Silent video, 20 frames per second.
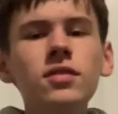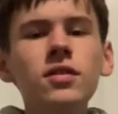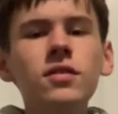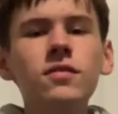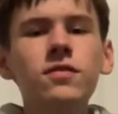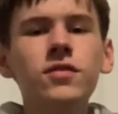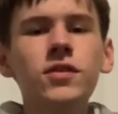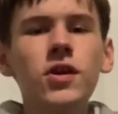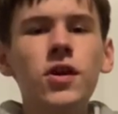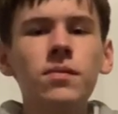
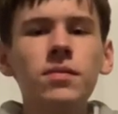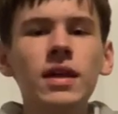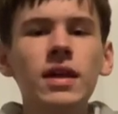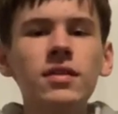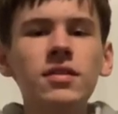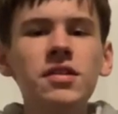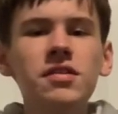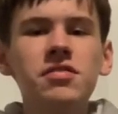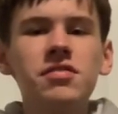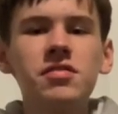confirmed
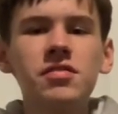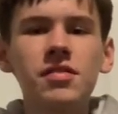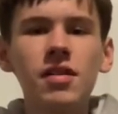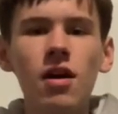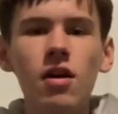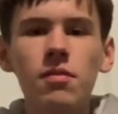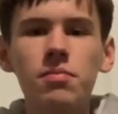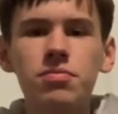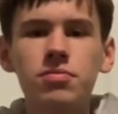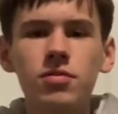that these
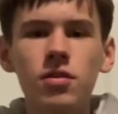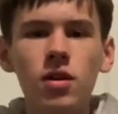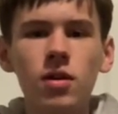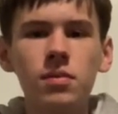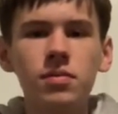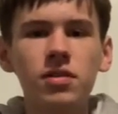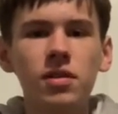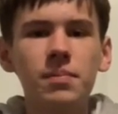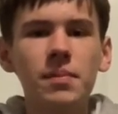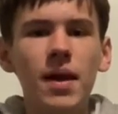scout
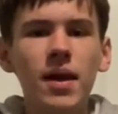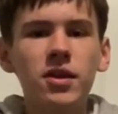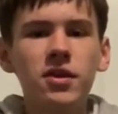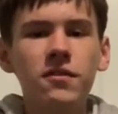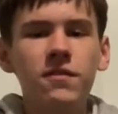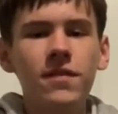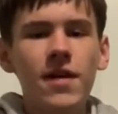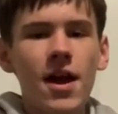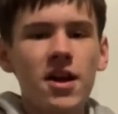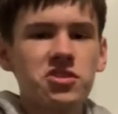probes are
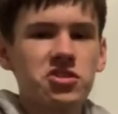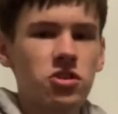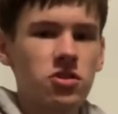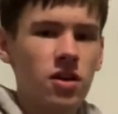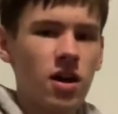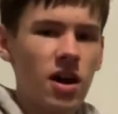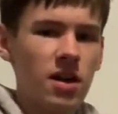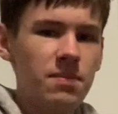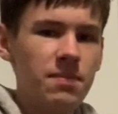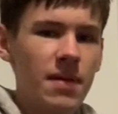manufactured
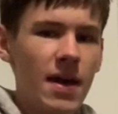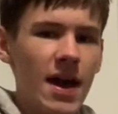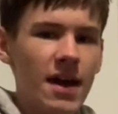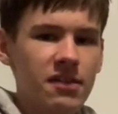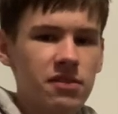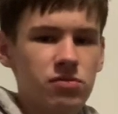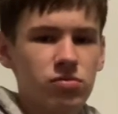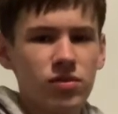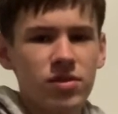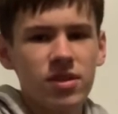en
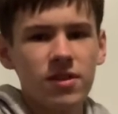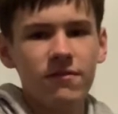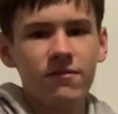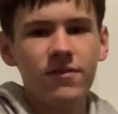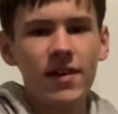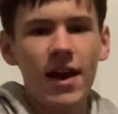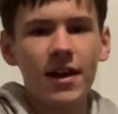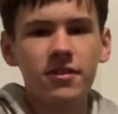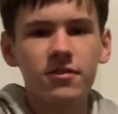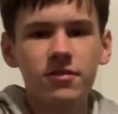masse within
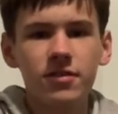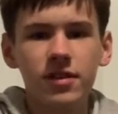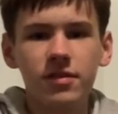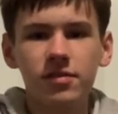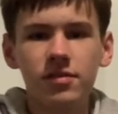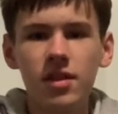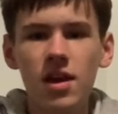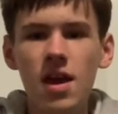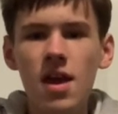factories,